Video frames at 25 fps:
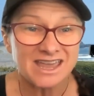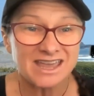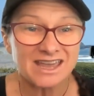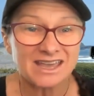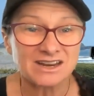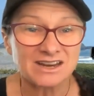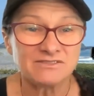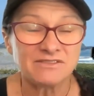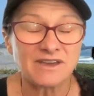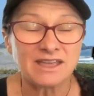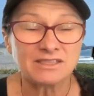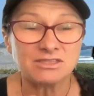
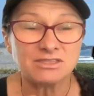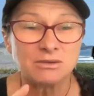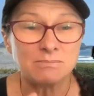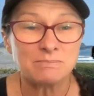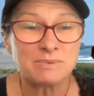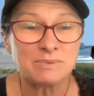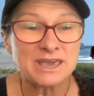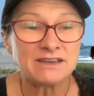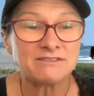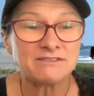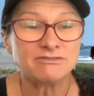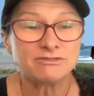and I've had the
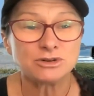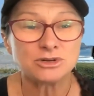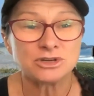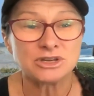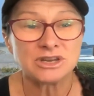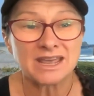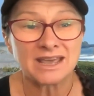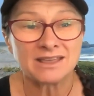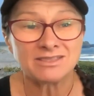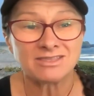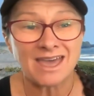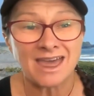
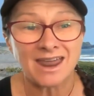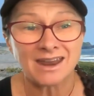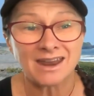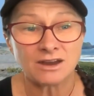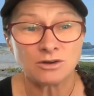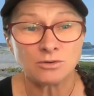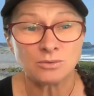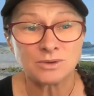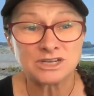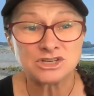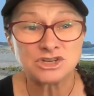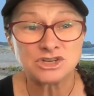Bigfoot and that
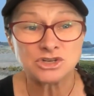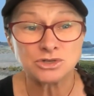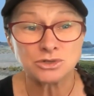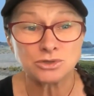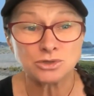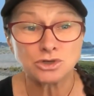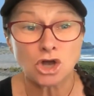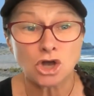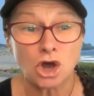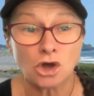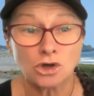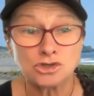
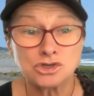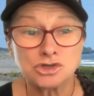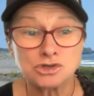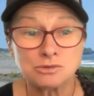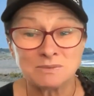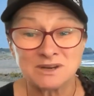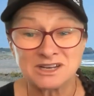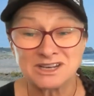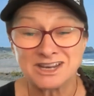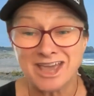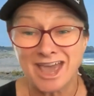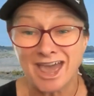original
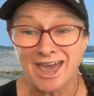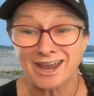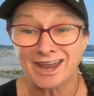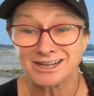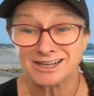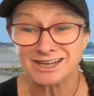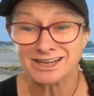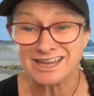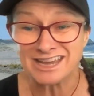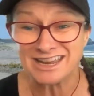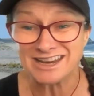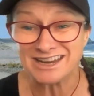Coachman
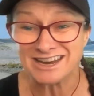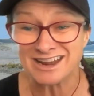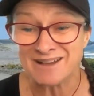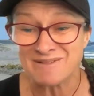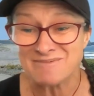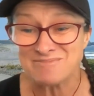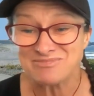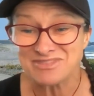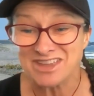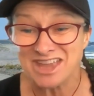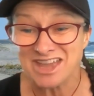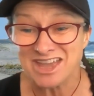
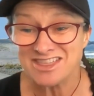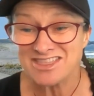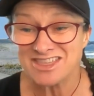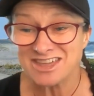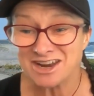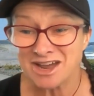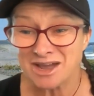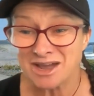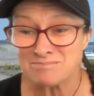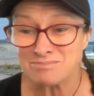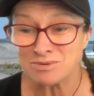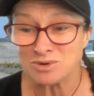Catalina
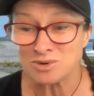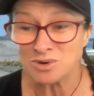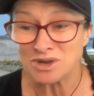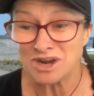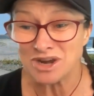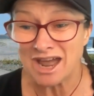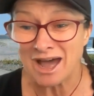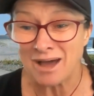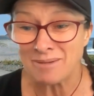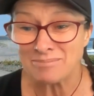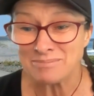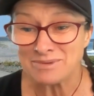that I
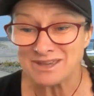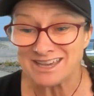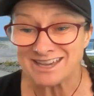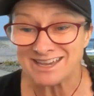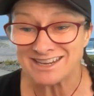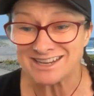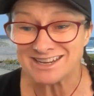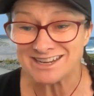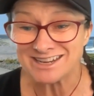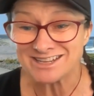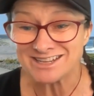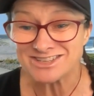bought up
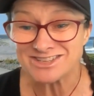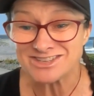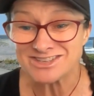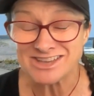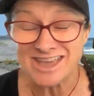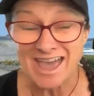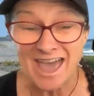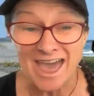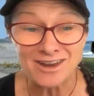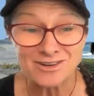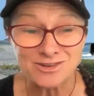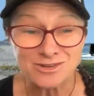in
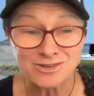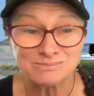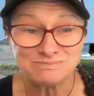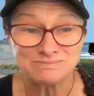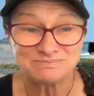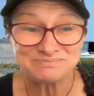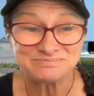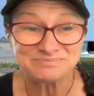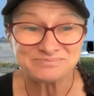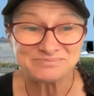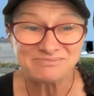Seattle.